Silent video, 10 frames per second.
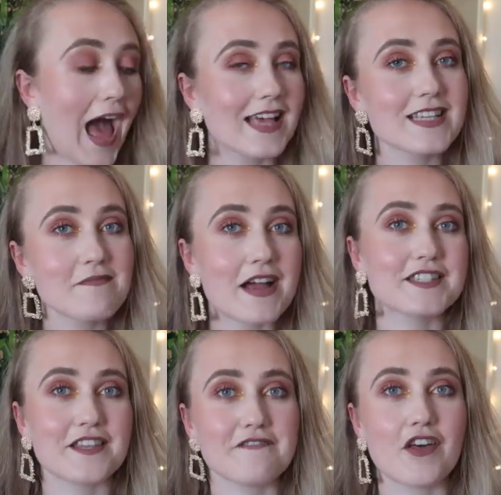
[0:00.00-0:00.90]
As I'm
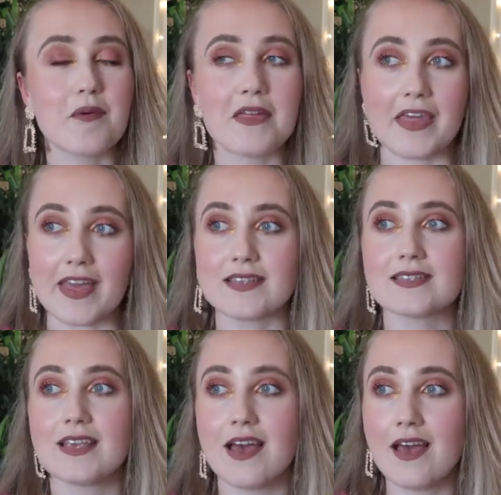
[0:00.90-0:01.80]
actually filming
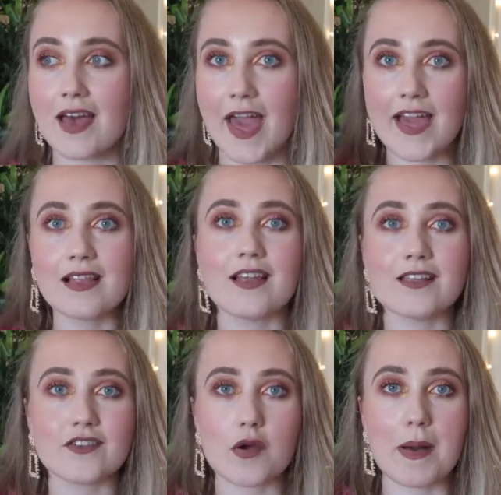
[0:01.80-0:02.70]
this,
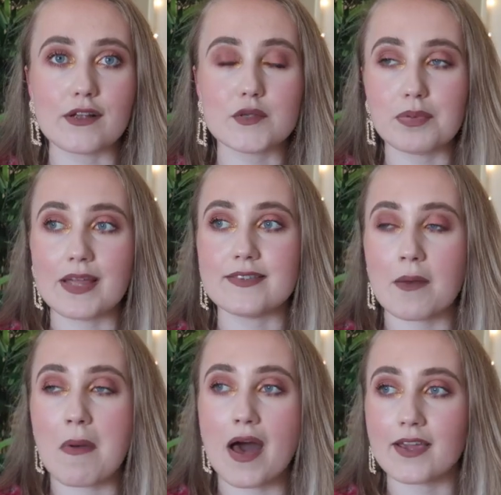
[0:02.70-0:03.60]
England are about to play
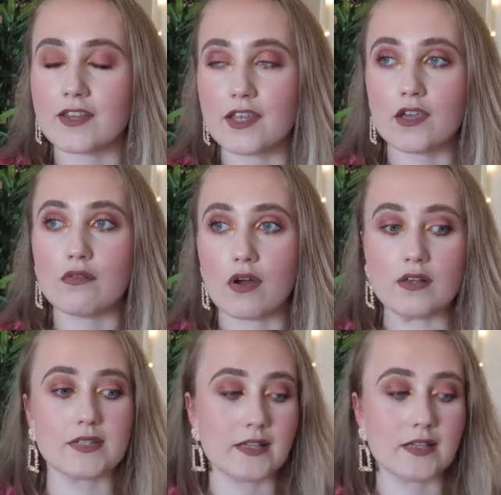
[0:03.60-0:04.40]
Denmark in the Euros.